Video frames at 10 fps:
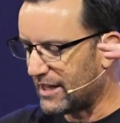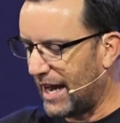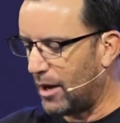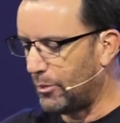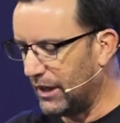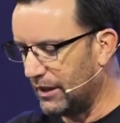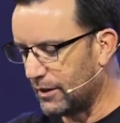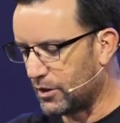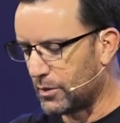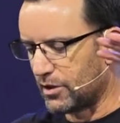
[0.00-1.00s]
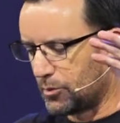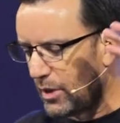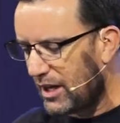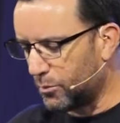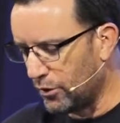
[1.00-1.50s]
happened. This was this
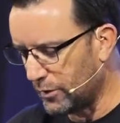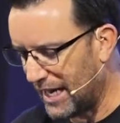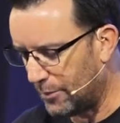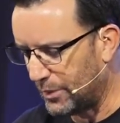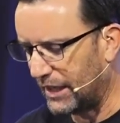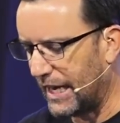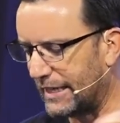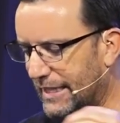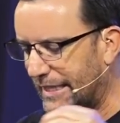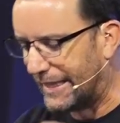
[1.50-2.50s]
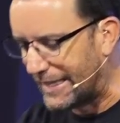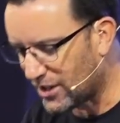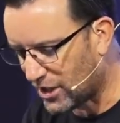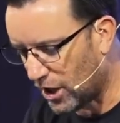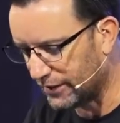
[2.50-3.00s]
big movement happening. And it's in this
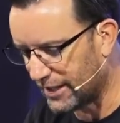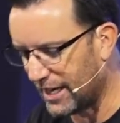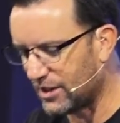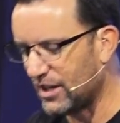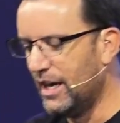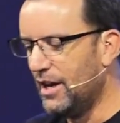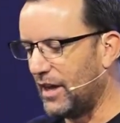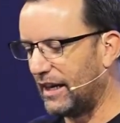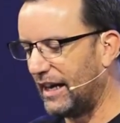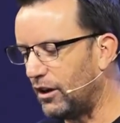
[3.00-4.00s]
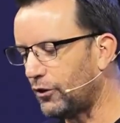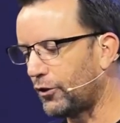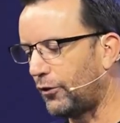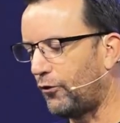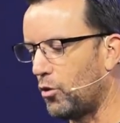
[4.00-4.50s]
context that health
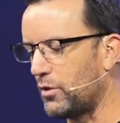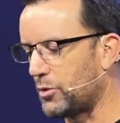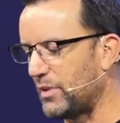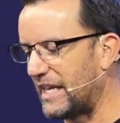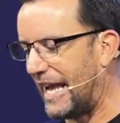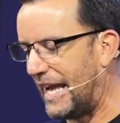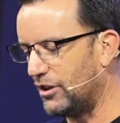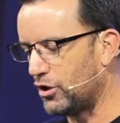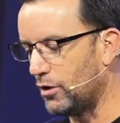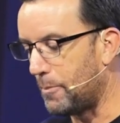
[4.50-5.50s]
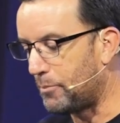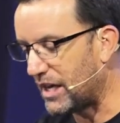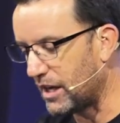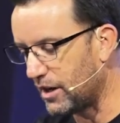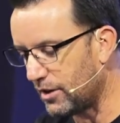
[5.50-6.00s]
reformers began to
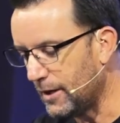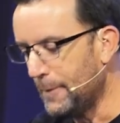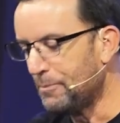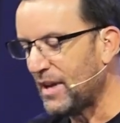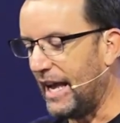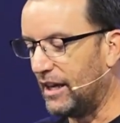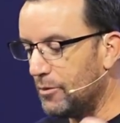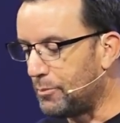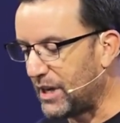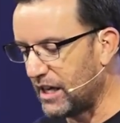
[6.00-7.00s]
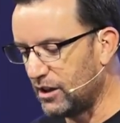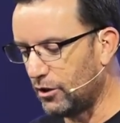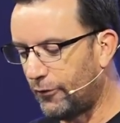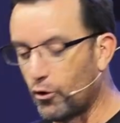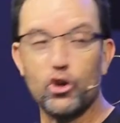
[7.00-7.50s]
appear and appeal
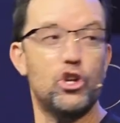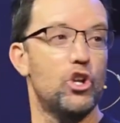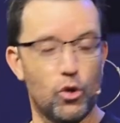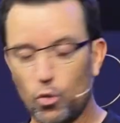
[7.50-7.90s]
for new